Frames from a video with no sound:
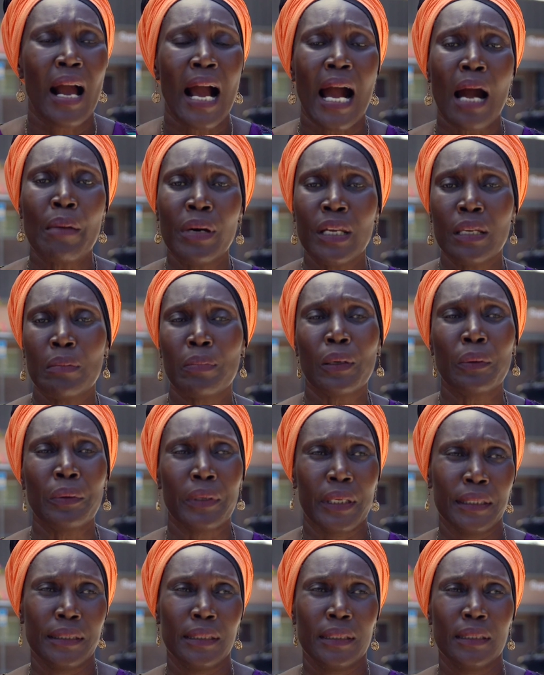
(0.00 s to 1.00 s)
I'm
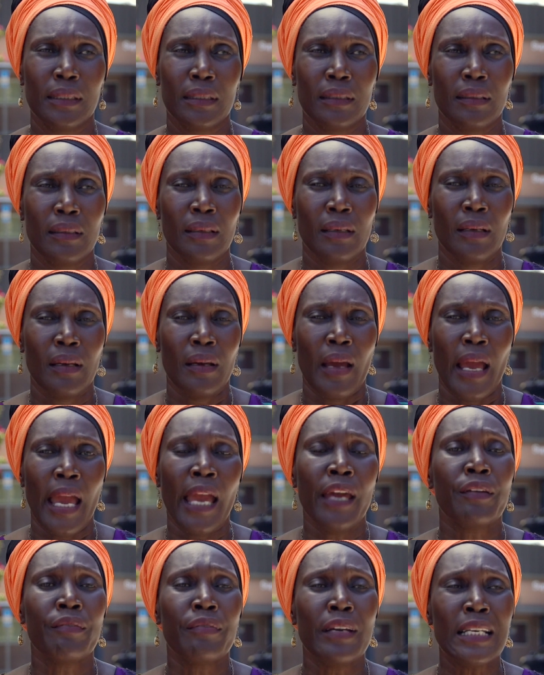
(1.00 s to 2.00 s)
unemployed,
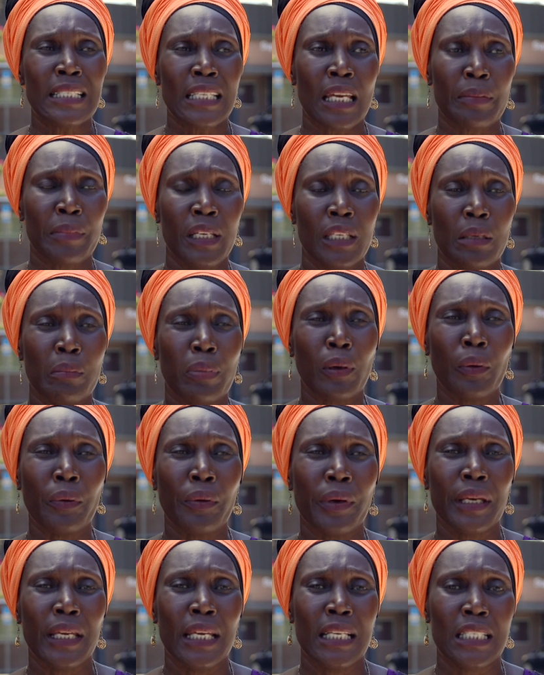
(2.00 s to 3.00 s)
and the reason I'm
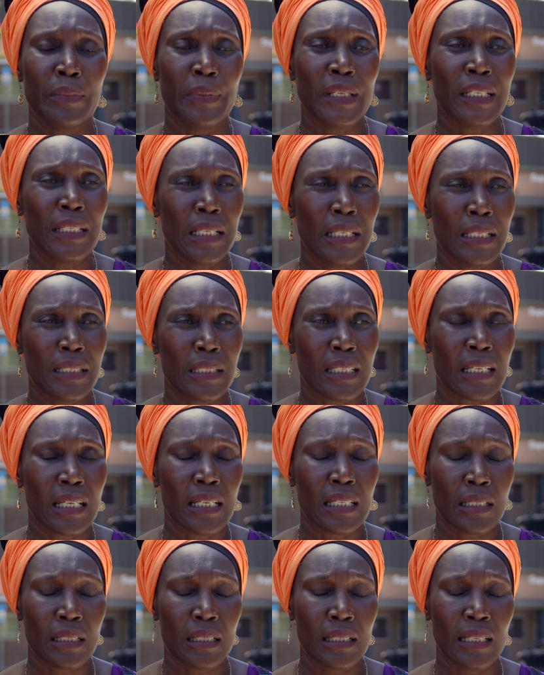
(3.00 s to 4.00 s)
unemployed is because of
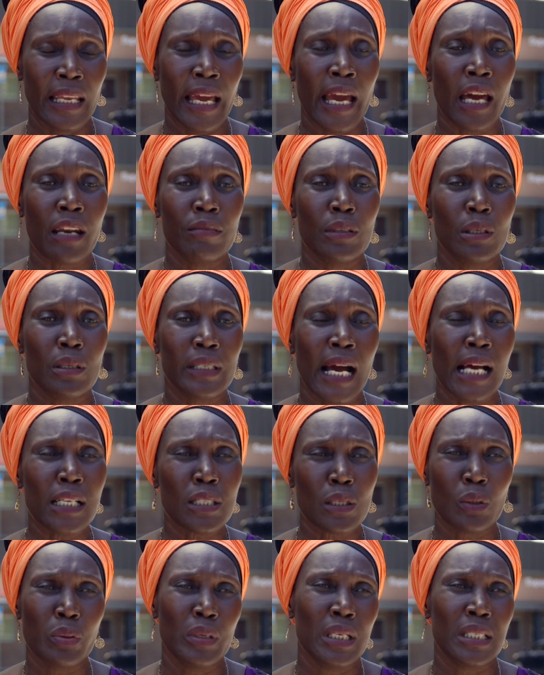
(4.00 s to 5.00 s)
collateral
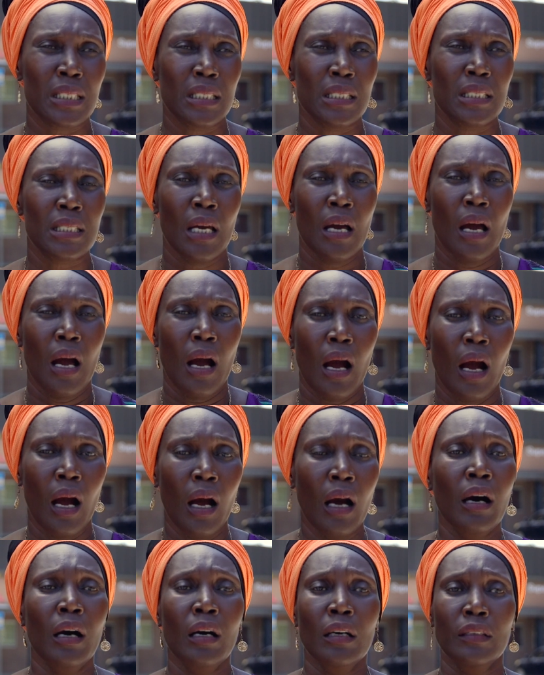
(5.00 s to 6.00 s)
consequences
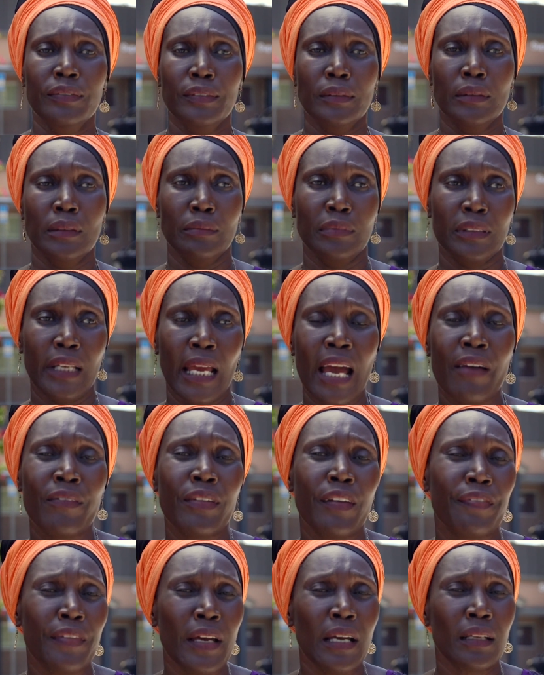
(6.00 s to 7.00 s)
of
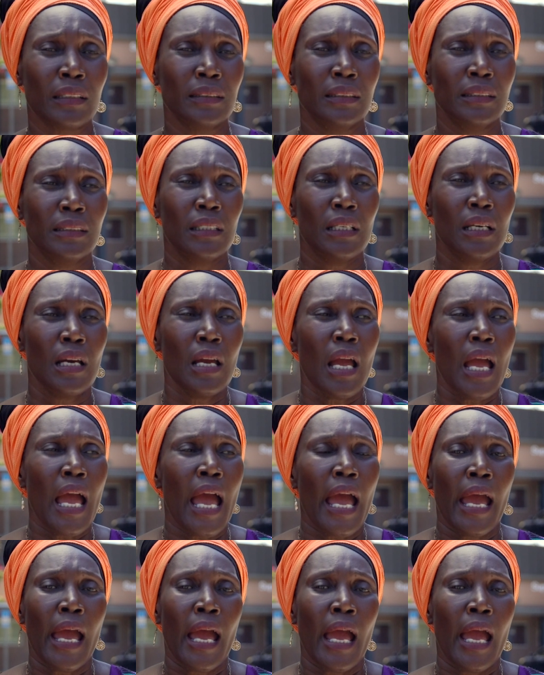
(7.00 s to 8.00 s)
having a felon.
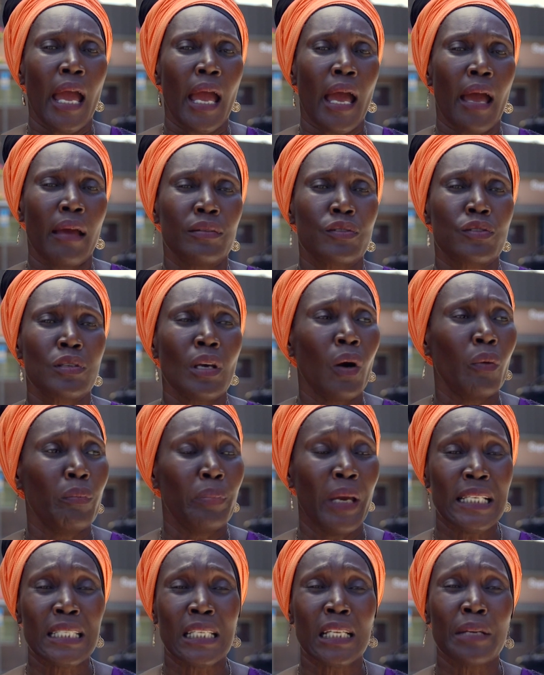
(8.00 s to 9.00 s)
So
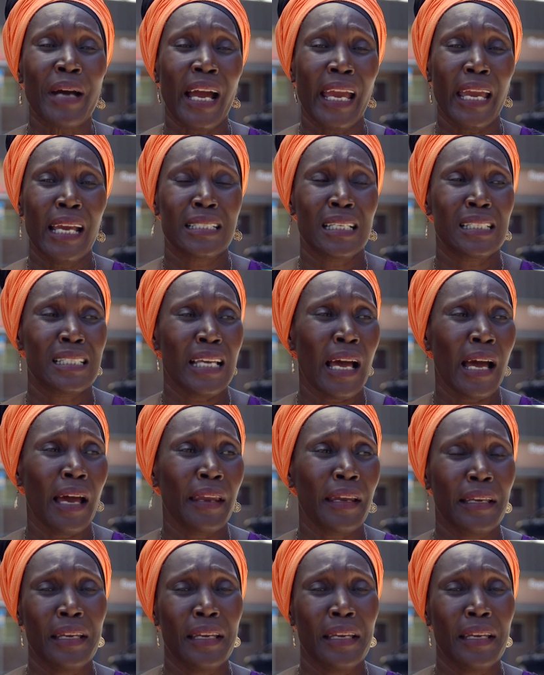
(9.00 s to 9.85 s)
basically my hands are tied.